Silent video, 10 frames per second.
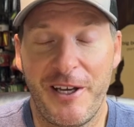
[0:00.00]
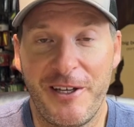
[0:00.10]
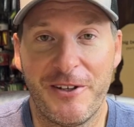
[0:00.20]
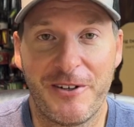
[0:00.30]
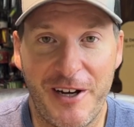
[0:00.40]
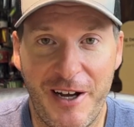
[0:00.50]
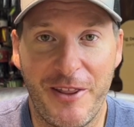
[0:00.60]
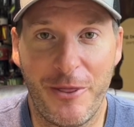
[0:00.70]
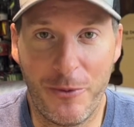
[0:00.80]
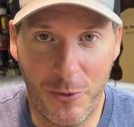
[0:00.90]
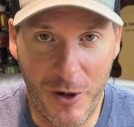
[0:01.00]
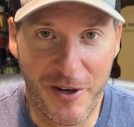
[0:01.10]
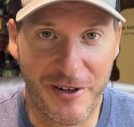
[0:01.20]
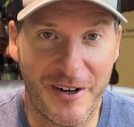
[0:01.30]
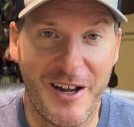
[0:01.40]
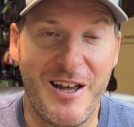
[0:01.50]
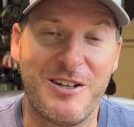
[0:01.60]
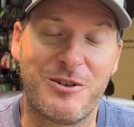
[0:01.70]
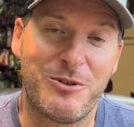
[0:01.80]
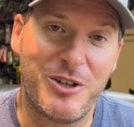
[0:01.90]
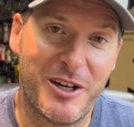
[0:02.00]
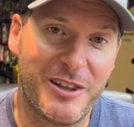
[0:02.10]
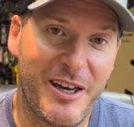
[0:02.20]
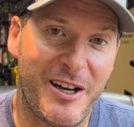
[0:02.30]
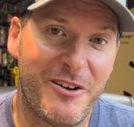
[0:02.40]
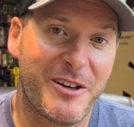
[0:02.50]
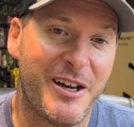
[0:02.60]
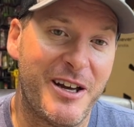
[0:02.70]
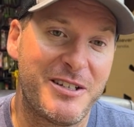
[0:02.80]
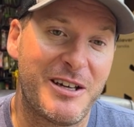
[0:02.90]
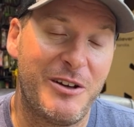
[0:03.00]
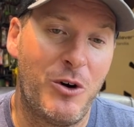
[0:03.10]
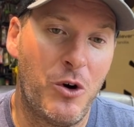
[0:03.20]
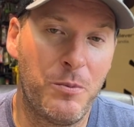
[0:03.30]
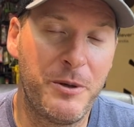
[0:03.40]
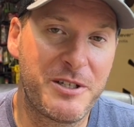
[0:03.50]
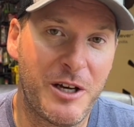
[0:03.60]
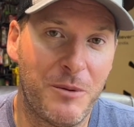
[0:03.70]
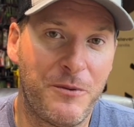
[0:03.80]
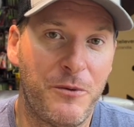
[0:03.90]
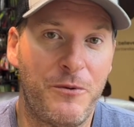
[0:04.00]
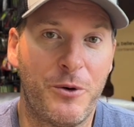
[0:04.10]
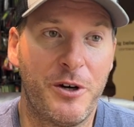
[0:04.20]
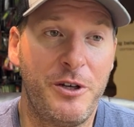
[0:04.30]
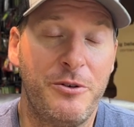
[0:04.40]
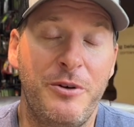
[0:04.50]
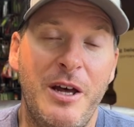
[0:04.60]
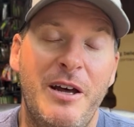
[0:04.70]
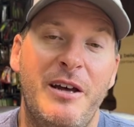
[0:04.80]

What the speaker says: angler on the water. So check that out, guys. I hope it's helpful for you.